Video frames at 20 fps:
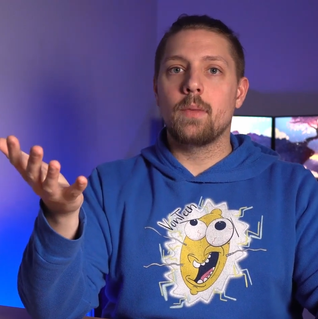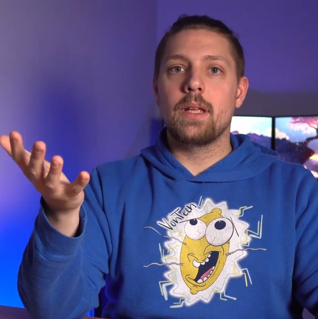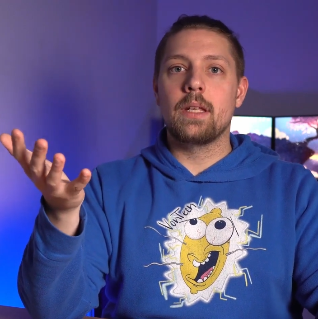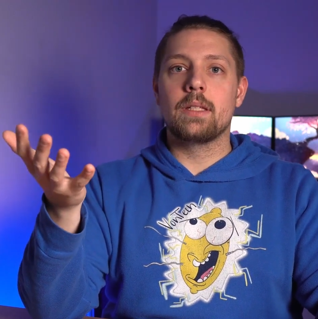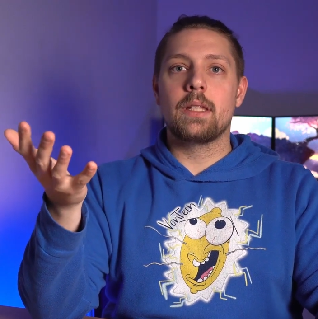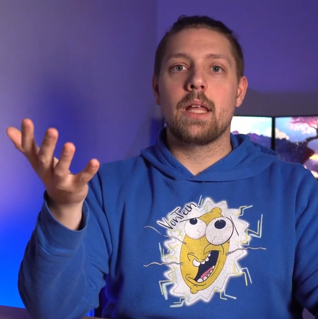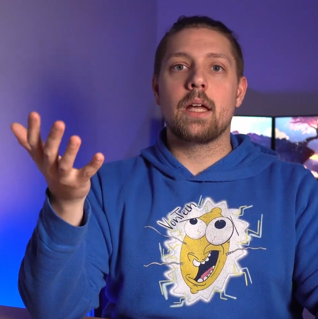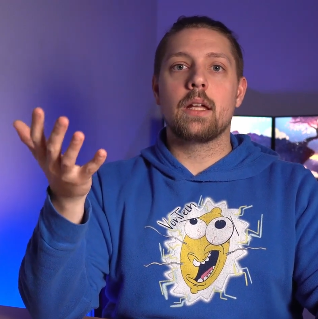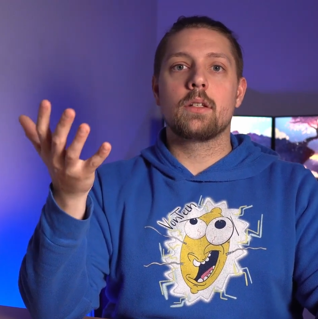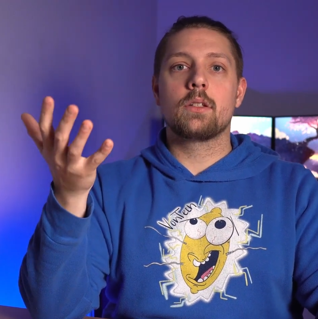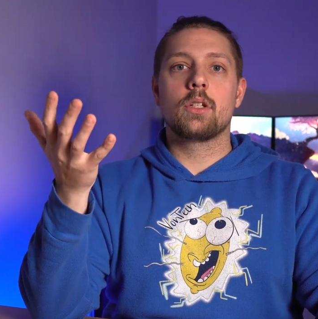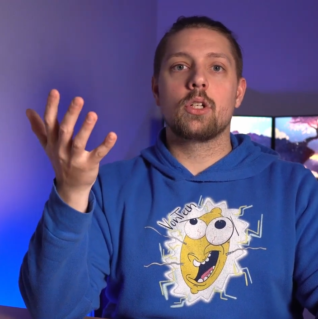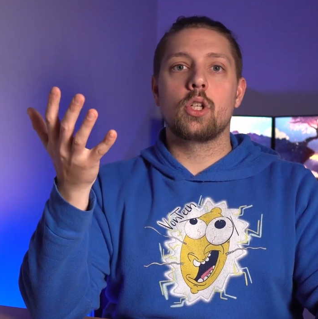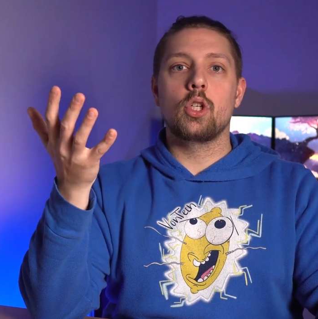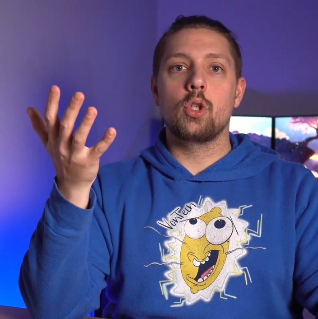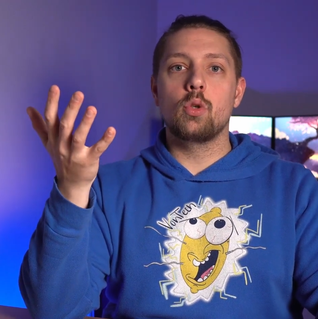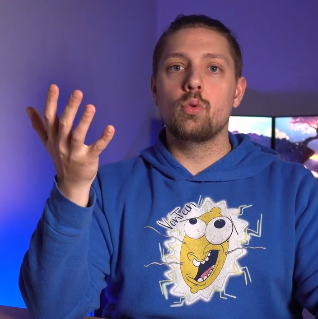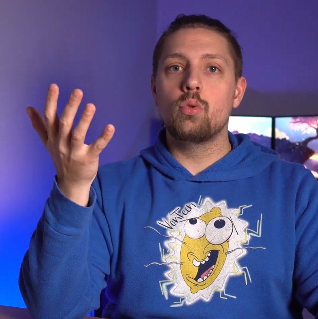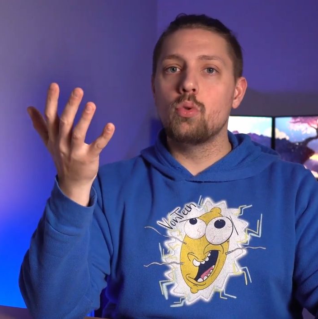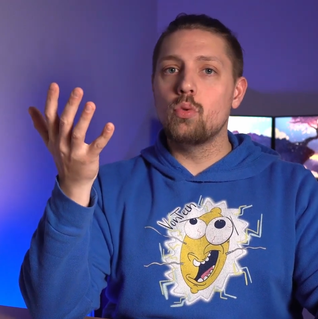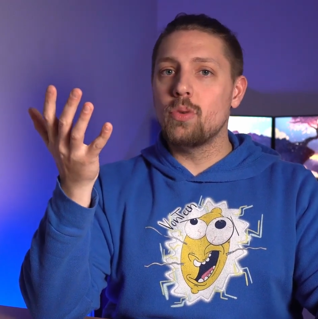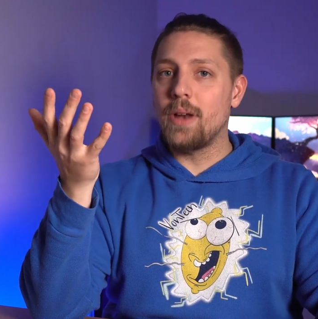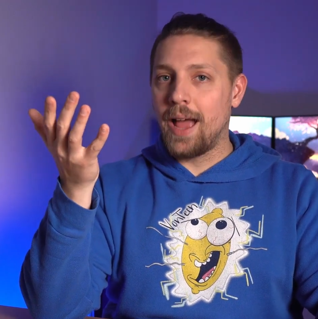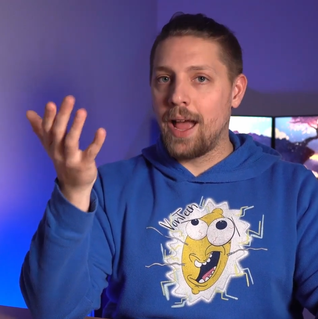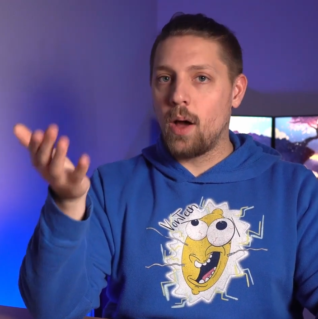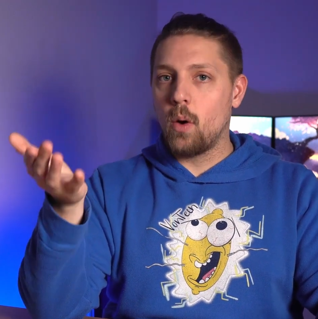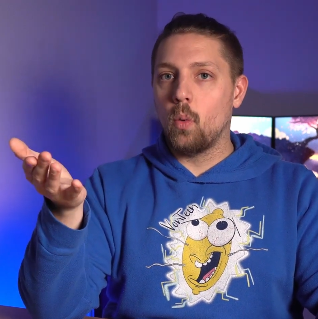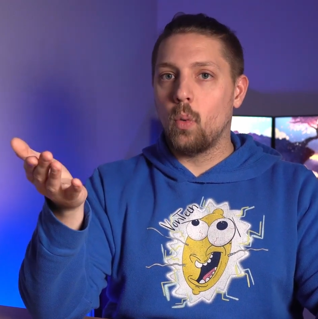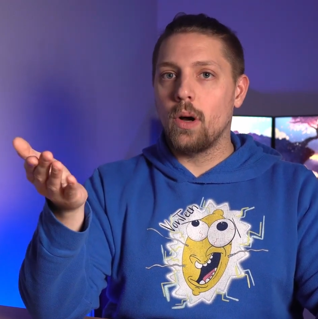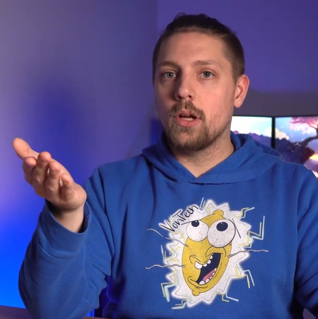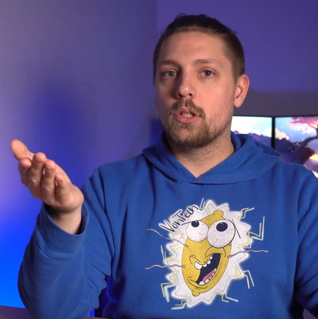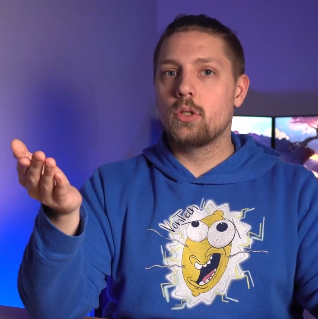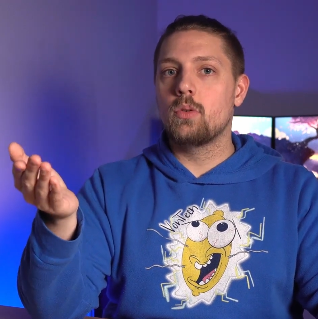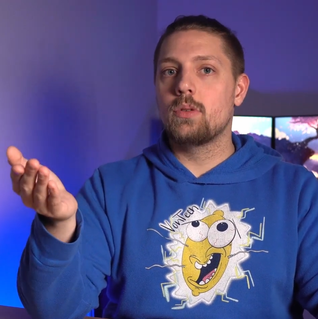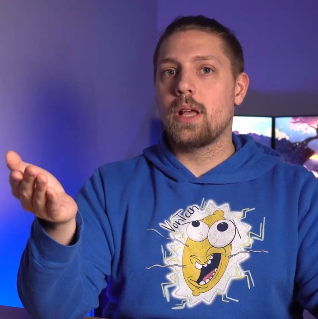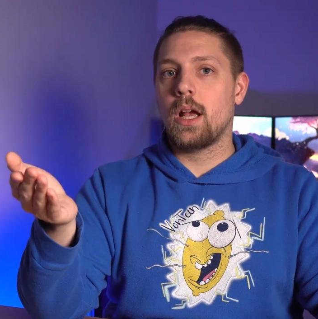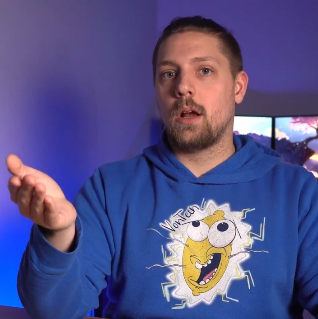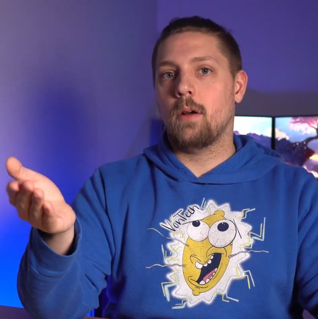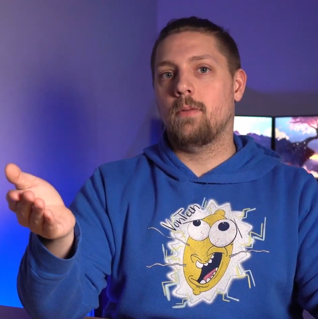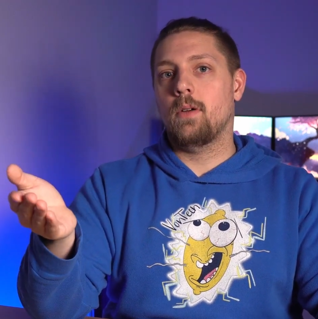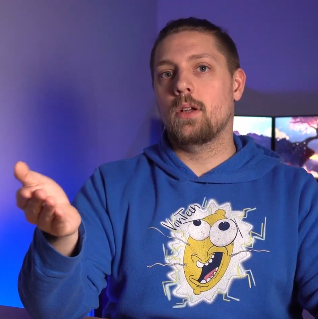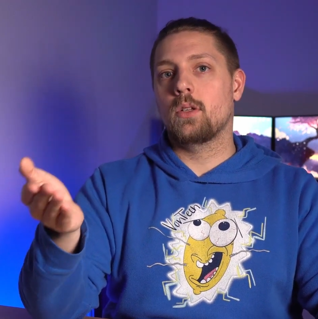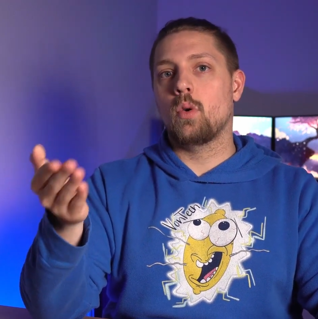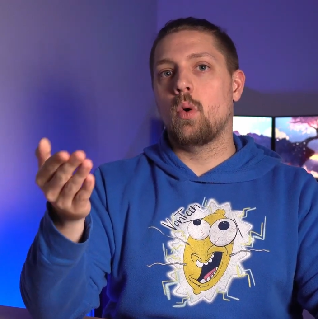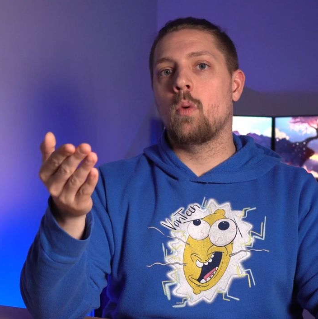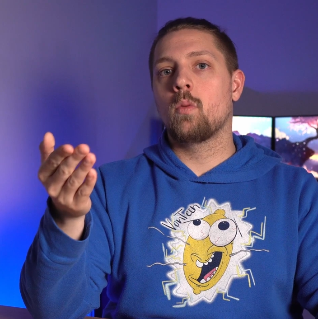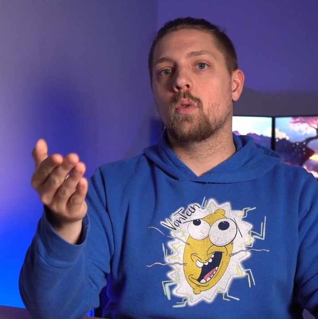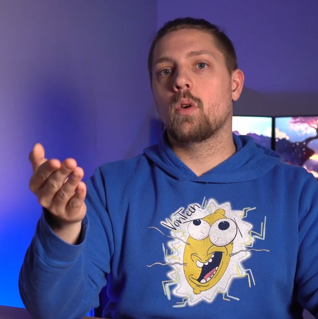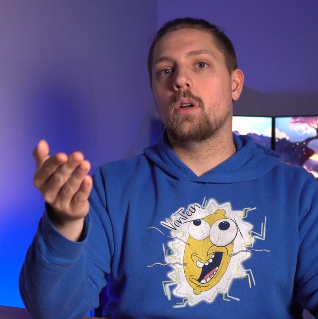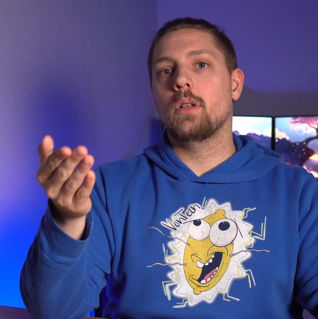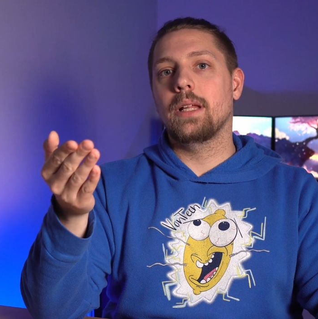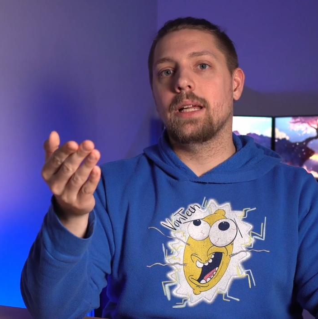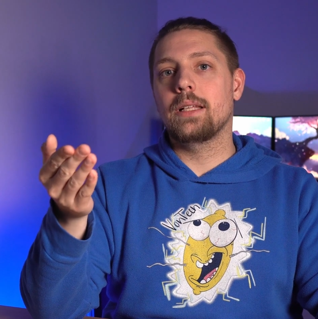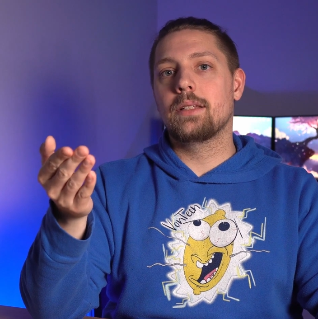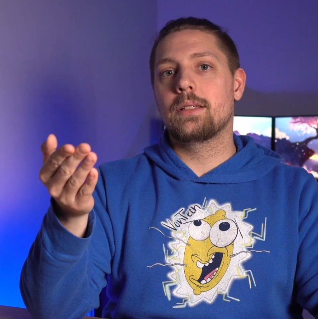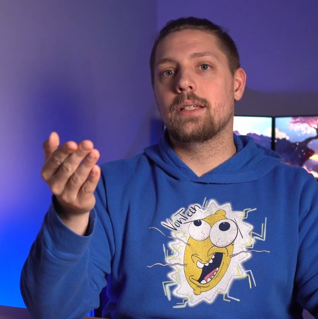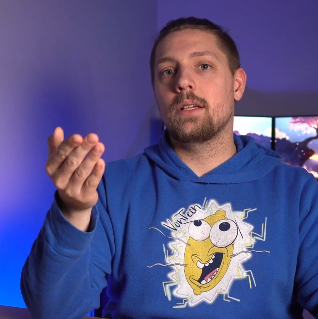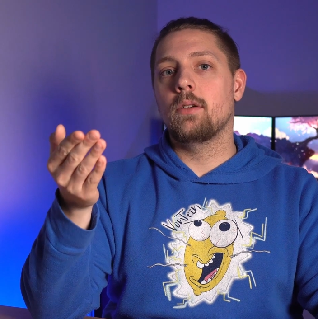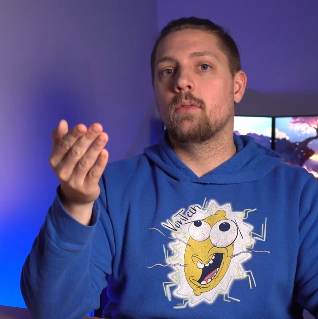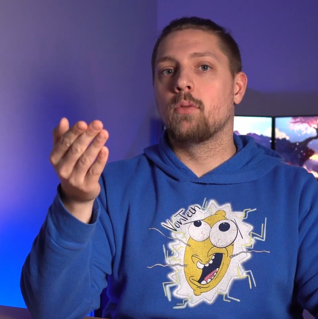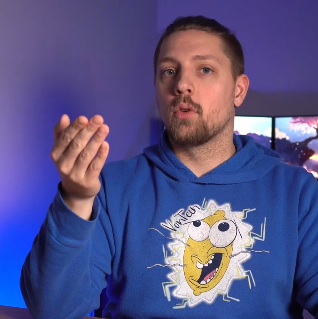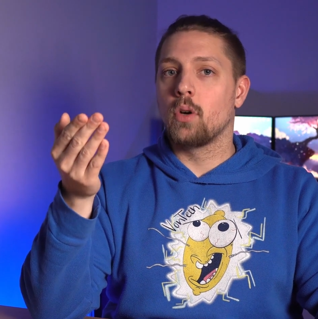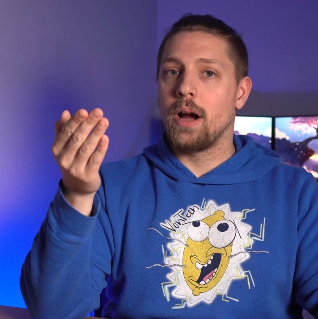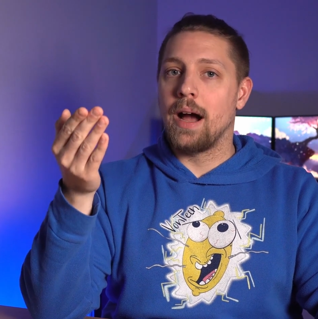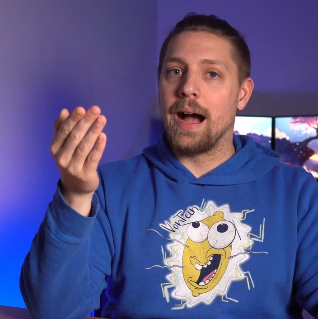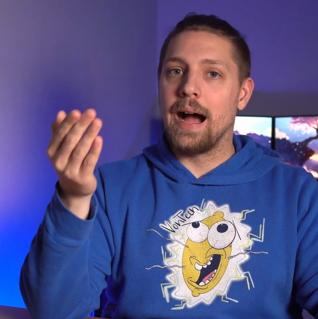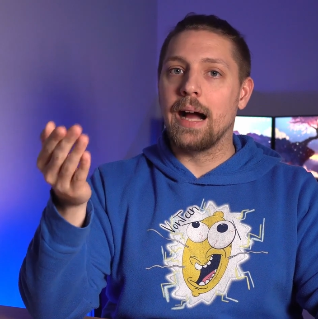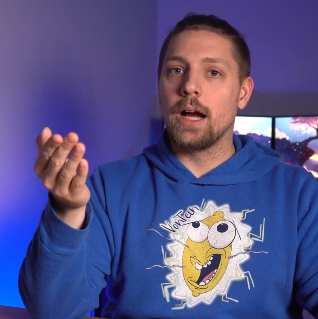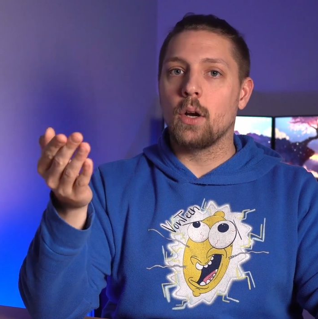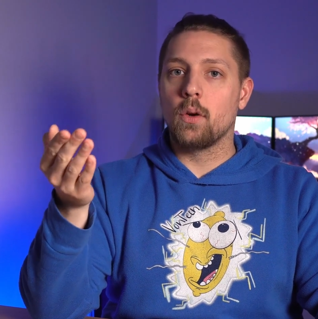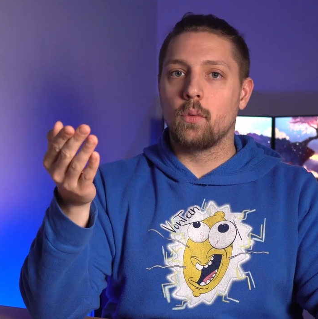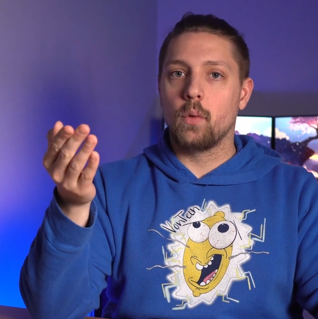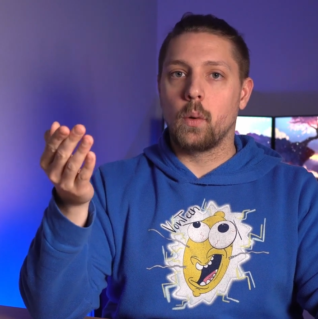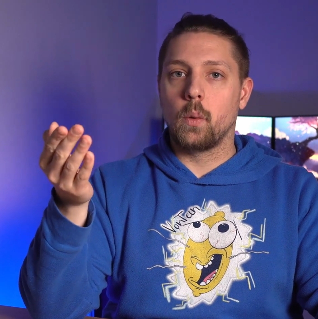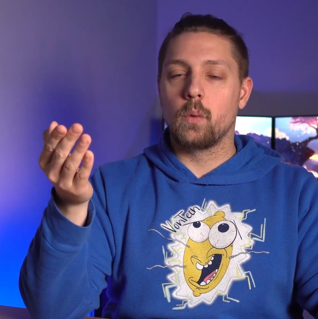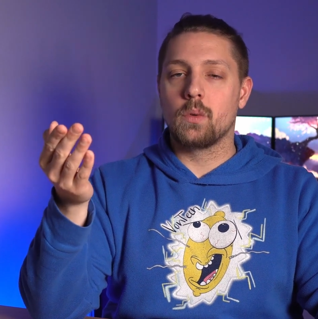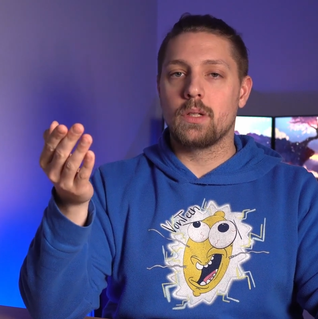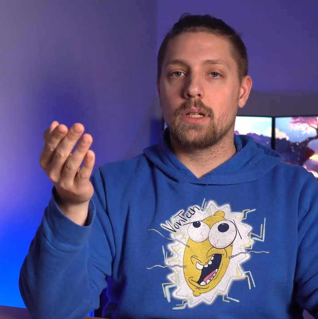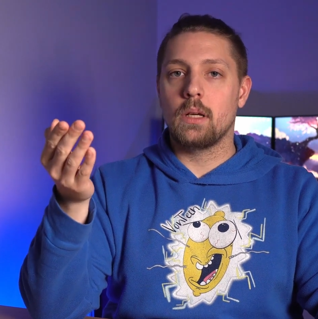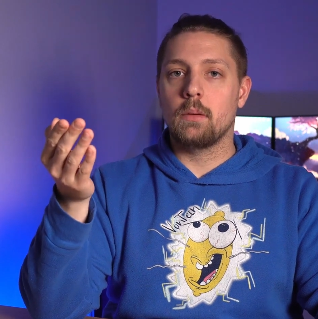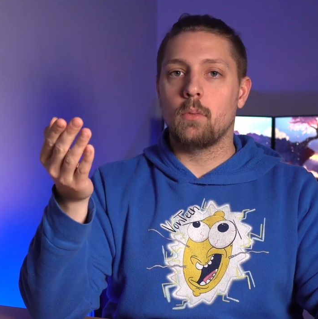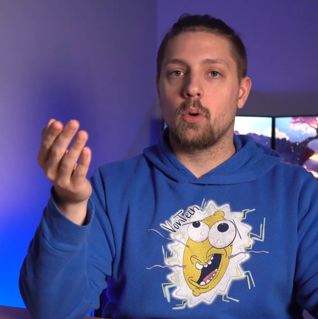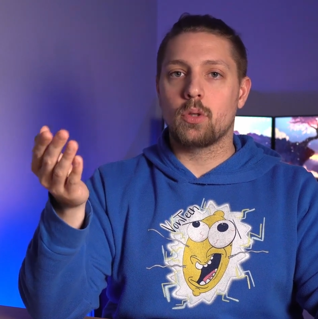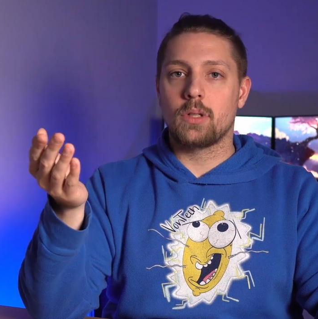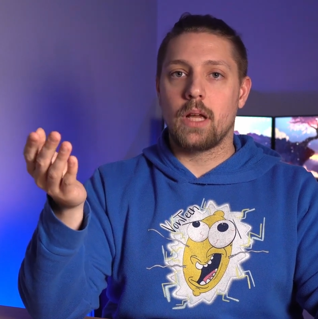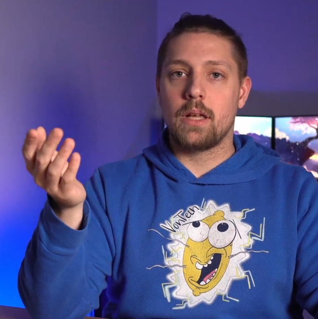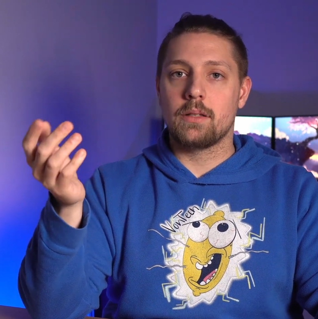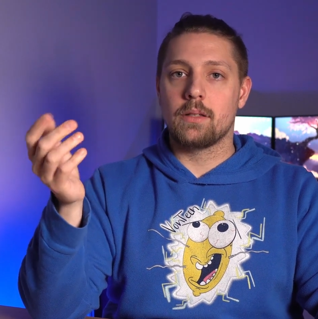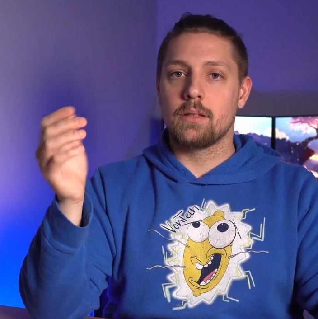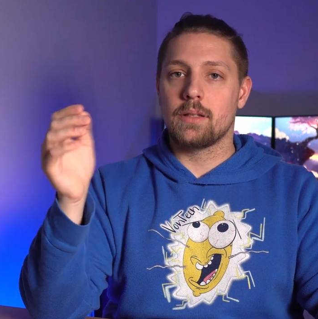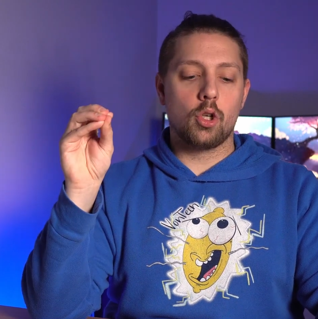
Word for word: is that you do not want to sacrifice overall latency for higher frequency in most cases.